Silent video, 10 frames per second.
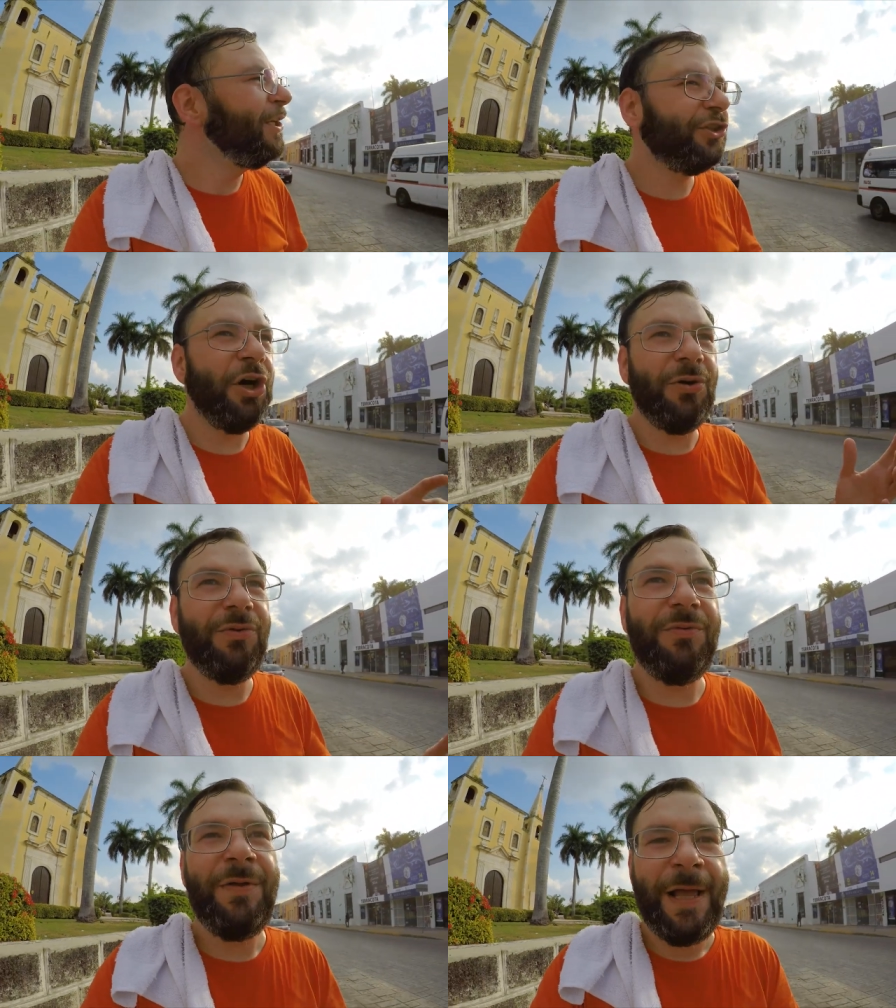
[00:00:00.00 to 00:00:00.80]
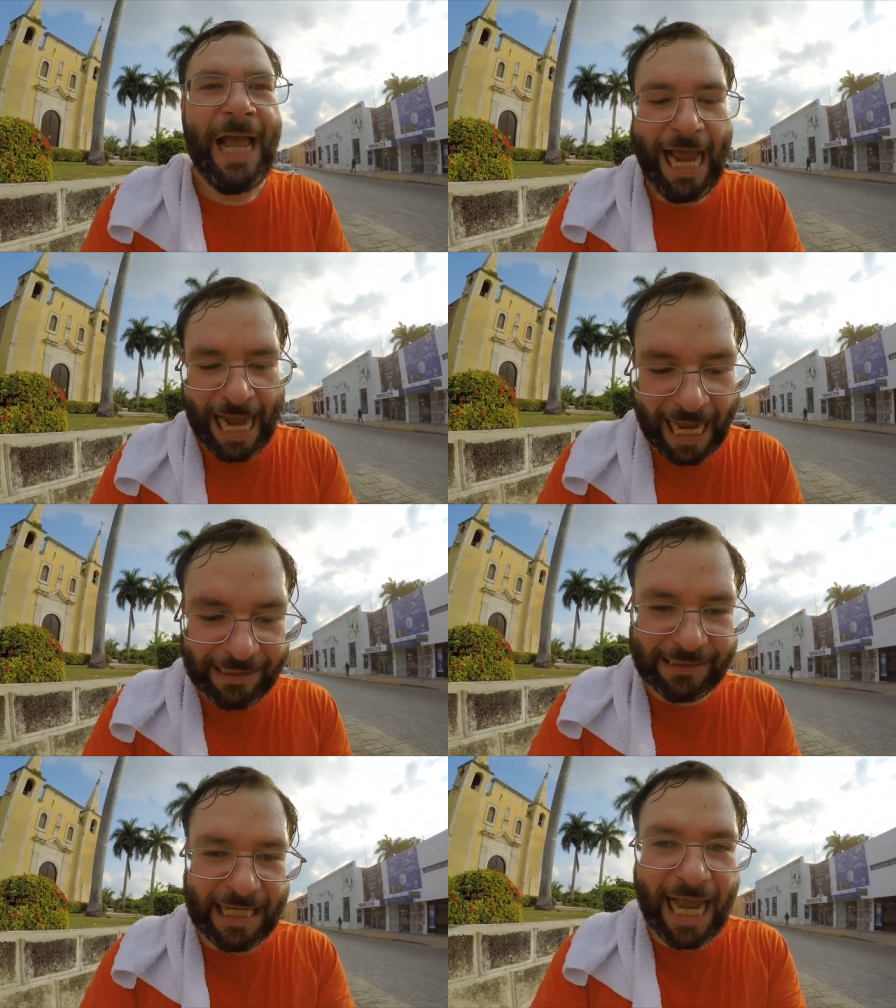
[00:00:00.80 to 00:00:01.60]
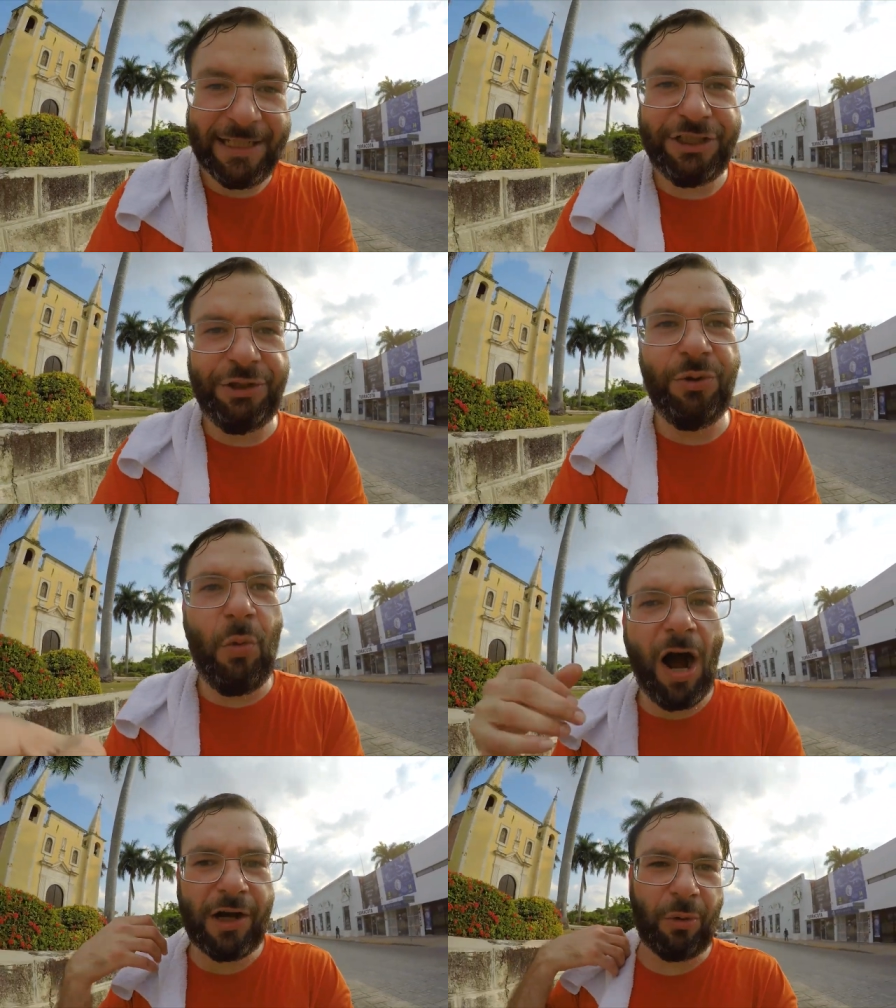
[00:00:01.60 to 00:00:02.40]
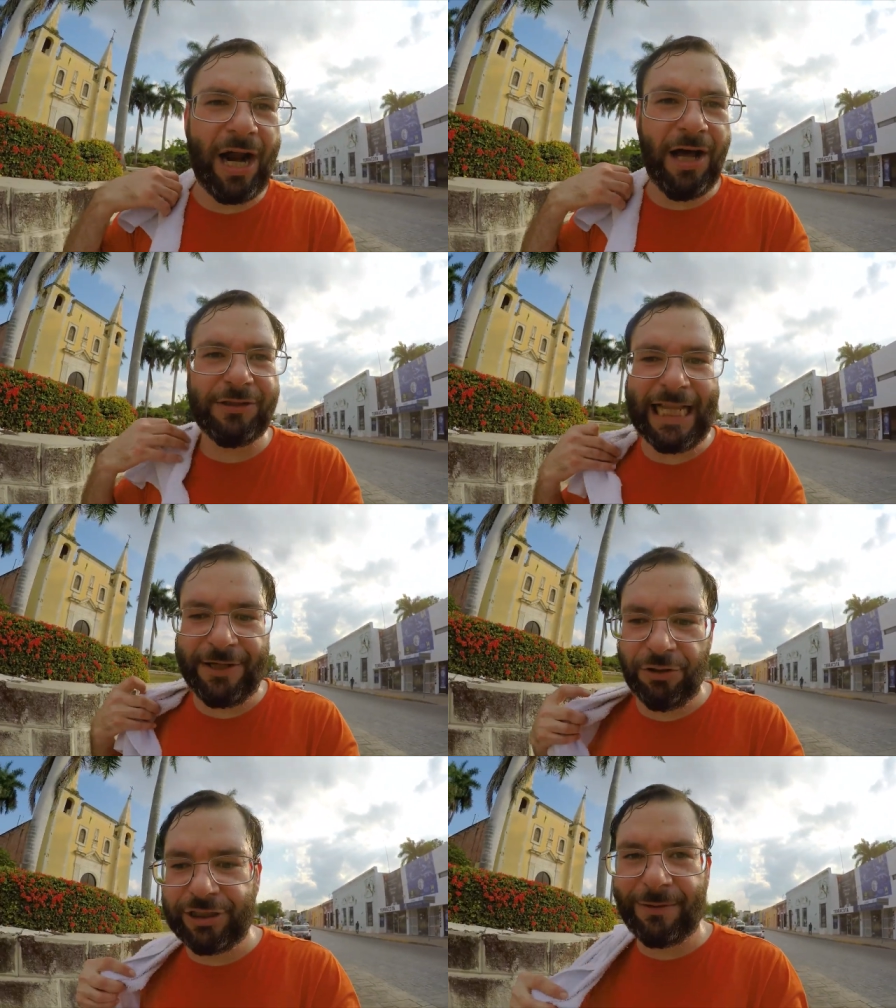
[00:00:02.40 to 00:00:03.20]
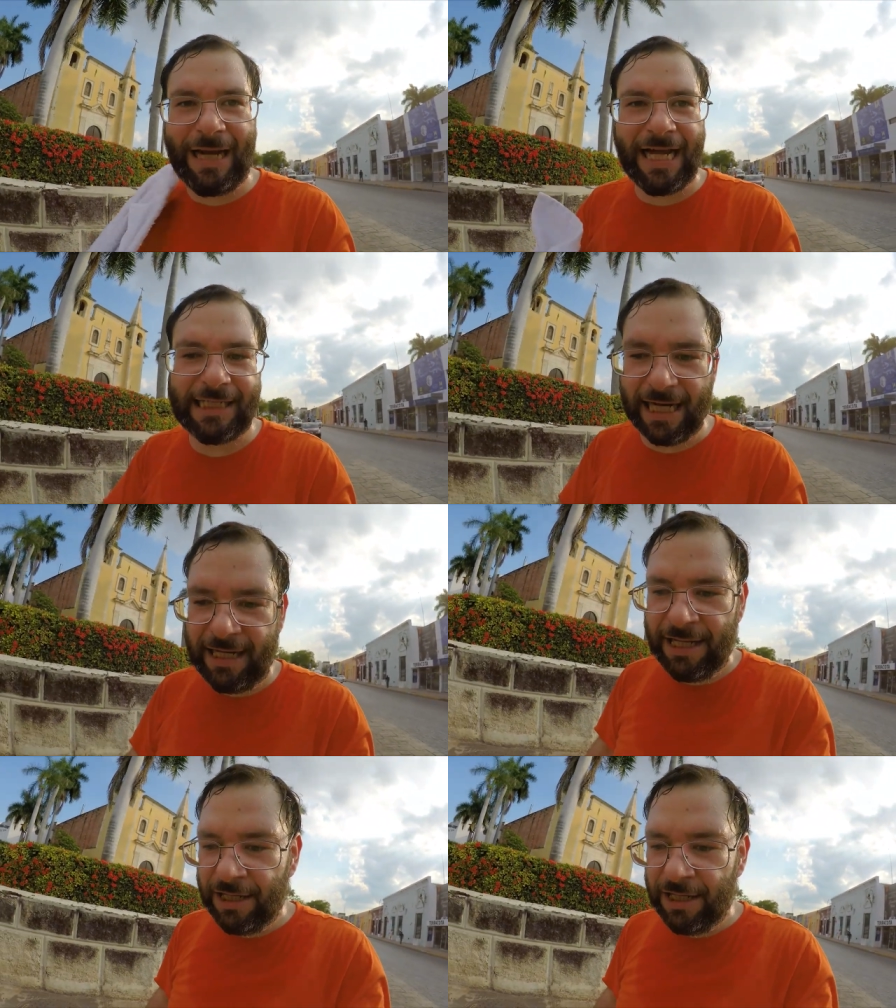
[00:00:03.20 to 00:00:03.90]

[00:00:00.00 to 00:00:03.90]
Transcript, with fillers: So as as you walk around La Noche Blanca,